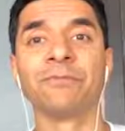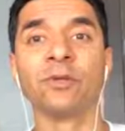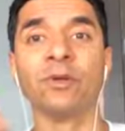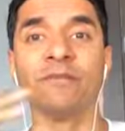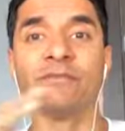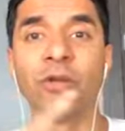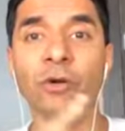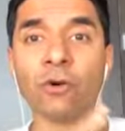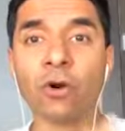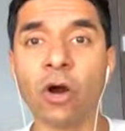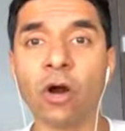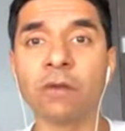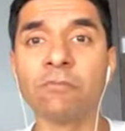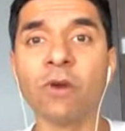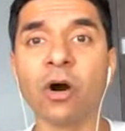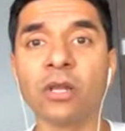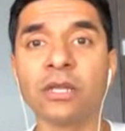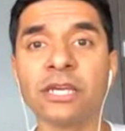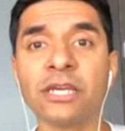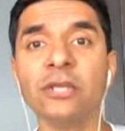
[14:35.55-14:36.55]
You have the wrong
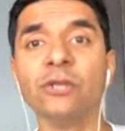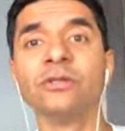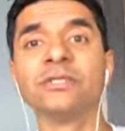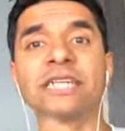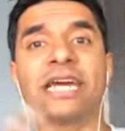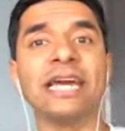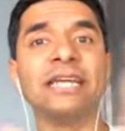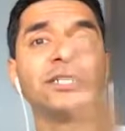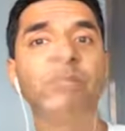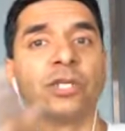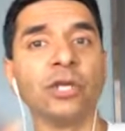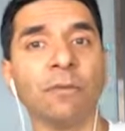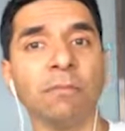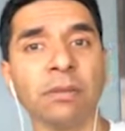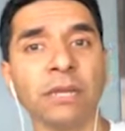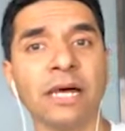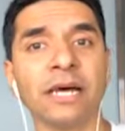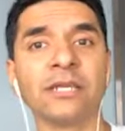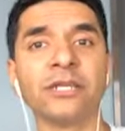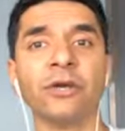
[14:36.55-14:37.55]
molecules enter your
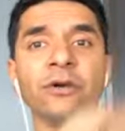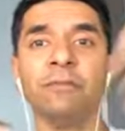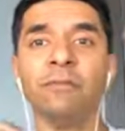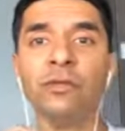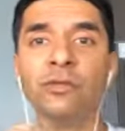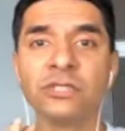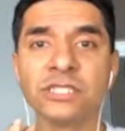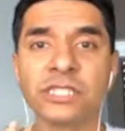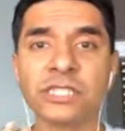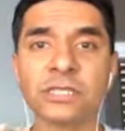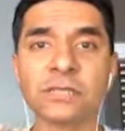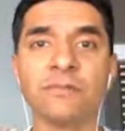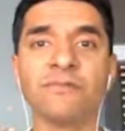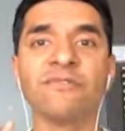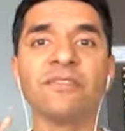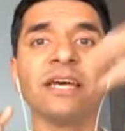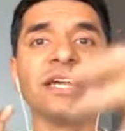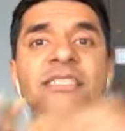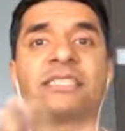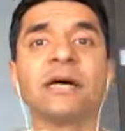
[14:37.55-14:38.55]
blood, your immune
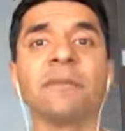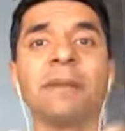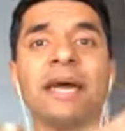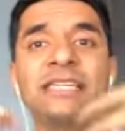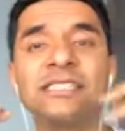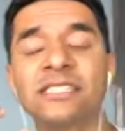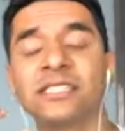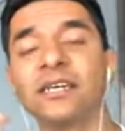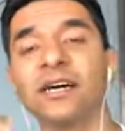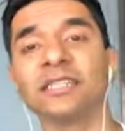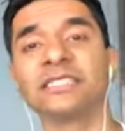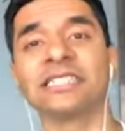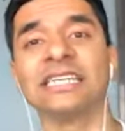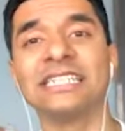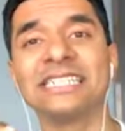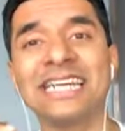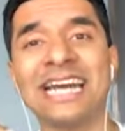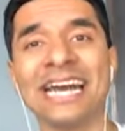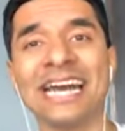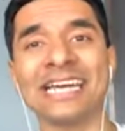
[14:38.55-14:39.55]
system flares up and
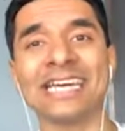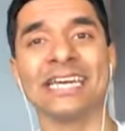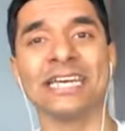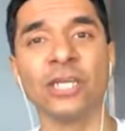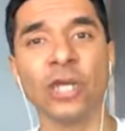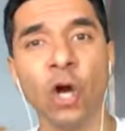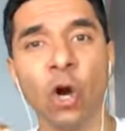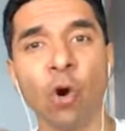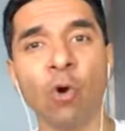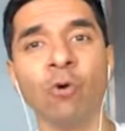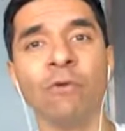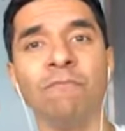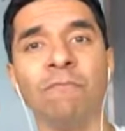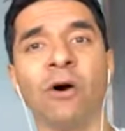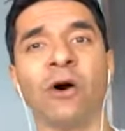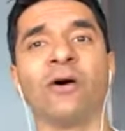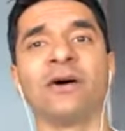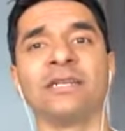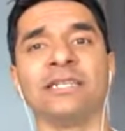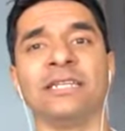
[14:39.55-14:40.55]
starts attacking your own
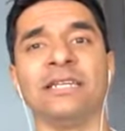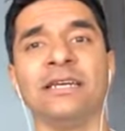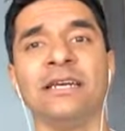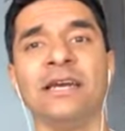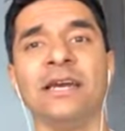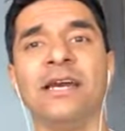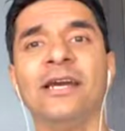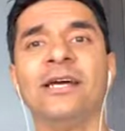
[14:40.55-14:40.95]
body.